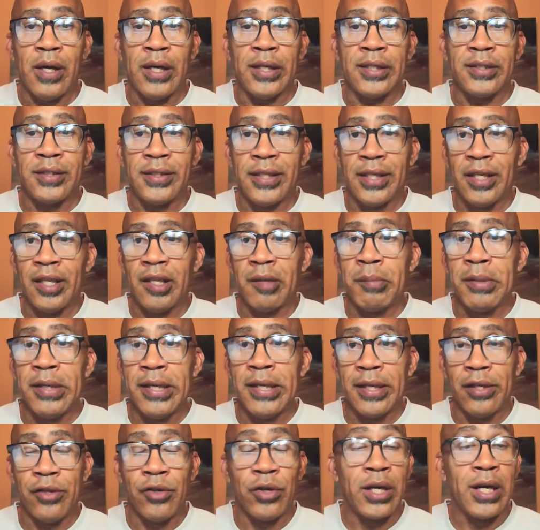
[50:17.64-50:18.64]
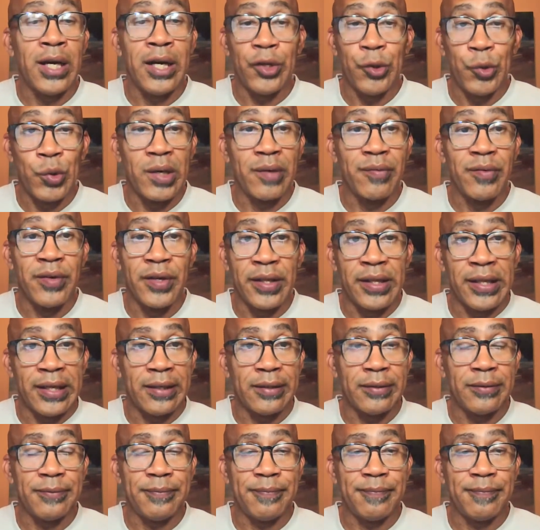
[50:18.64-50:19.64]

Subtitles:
I said at the beginning, you can't do everything.